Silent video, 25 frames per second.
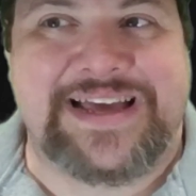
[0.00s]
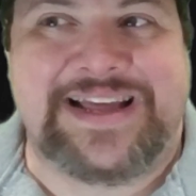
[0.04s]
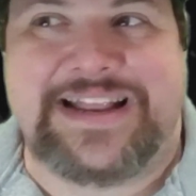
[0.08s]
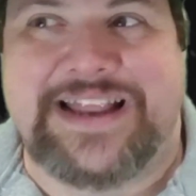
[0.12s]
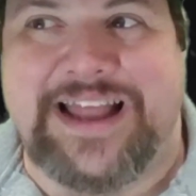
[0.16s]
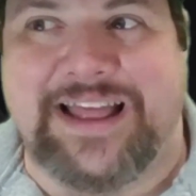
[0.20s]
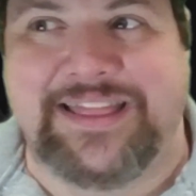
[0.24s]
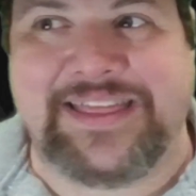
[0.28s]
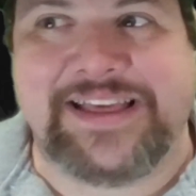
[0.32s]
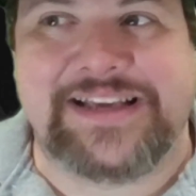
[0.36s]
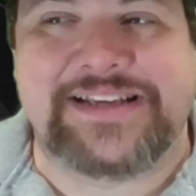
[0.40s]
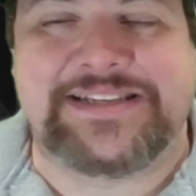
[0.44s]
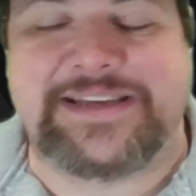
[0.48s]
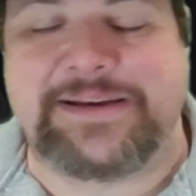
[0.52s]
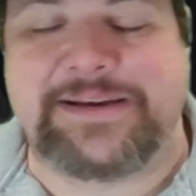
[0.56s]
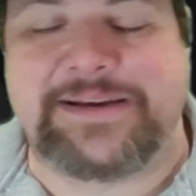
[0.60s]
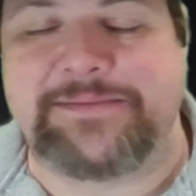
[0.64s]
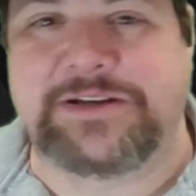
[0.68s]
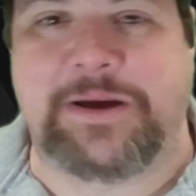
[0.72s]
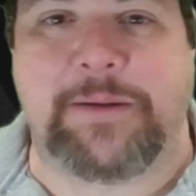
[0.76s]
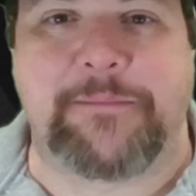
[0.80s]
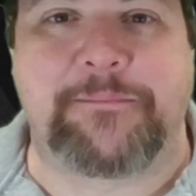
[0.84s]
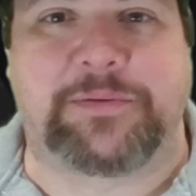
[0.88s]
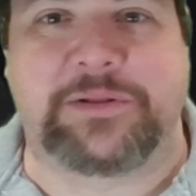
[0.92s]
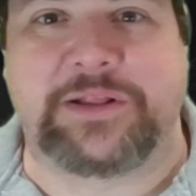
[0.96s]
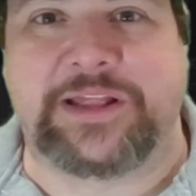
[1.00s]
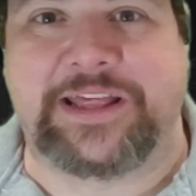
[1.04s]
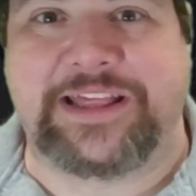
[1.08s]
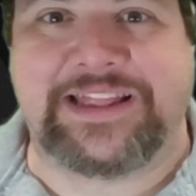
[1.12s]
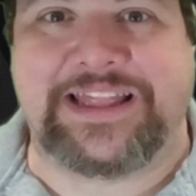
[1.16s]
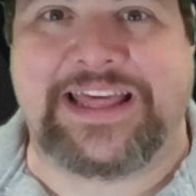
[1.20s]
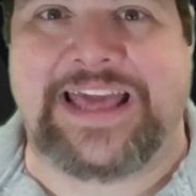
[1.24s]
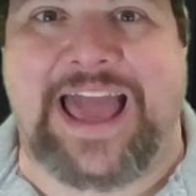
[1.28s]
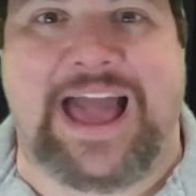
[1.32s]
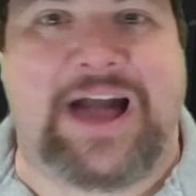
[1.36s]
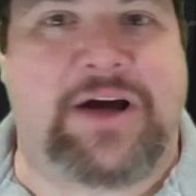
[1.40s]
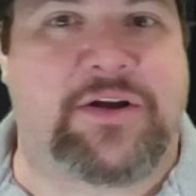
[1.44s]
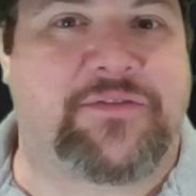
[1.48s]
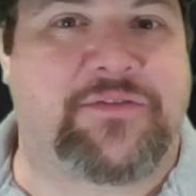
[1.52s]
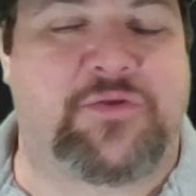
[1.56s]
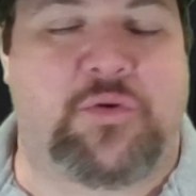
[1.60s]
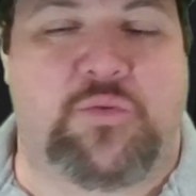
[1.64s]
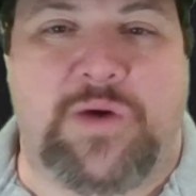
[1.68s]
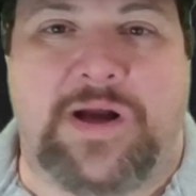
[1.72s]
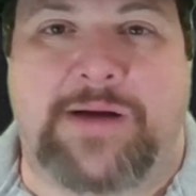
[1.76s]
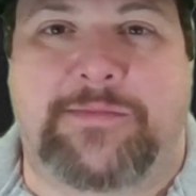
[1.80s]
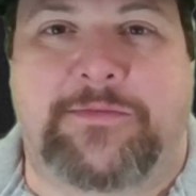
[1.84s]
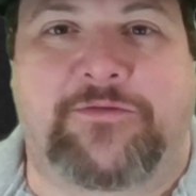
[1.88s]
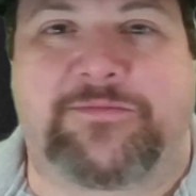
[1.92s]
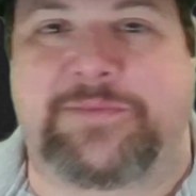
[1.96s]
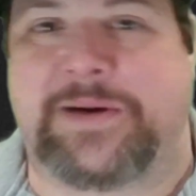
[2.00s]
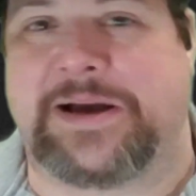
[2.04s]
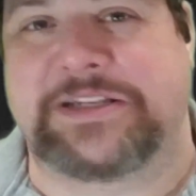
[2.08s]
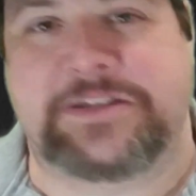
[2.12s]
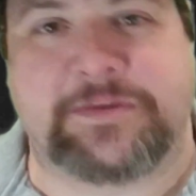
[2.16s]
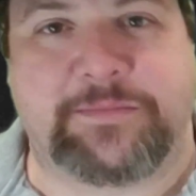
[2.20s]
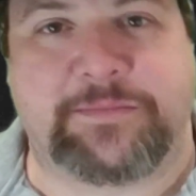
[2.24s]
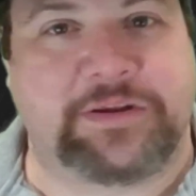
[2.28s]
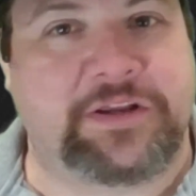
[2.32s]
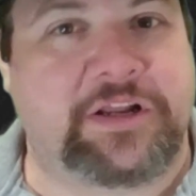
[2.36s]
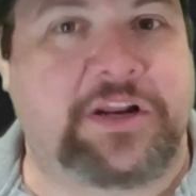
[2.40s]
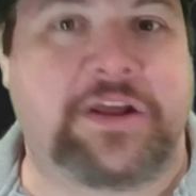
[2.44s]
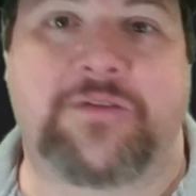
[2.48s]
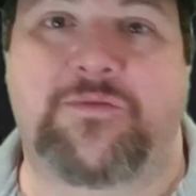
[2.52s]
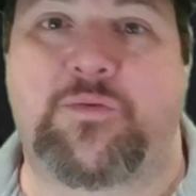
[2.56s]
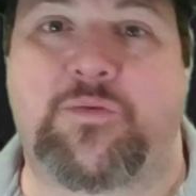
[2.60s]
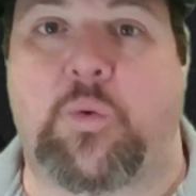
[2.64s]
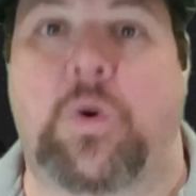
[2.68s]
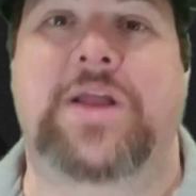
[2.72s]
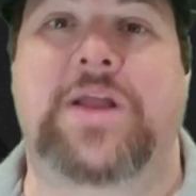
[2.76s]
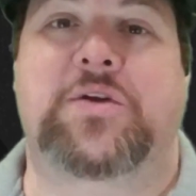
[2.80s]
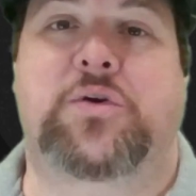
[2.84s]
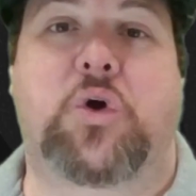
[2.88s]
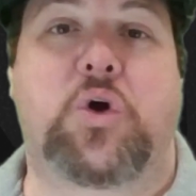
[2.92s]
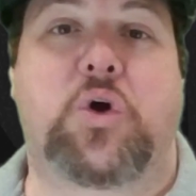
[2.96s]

nothing seems completely out of the realm of possibility of what